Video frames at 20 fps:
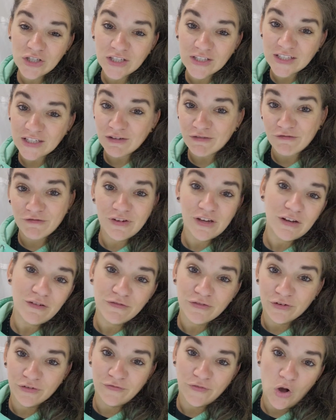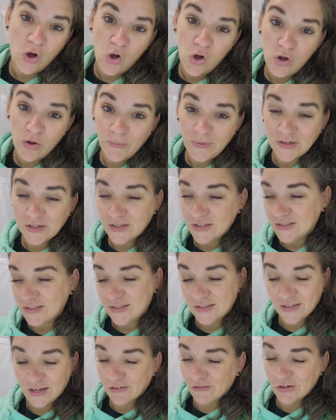Let's get fit for fall,
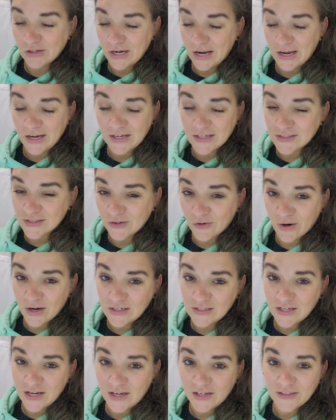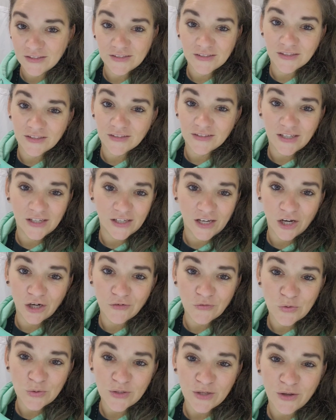because every day is a great day to take care
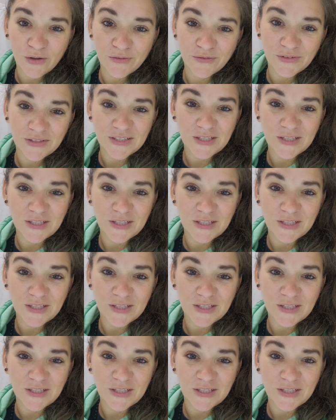of yourself.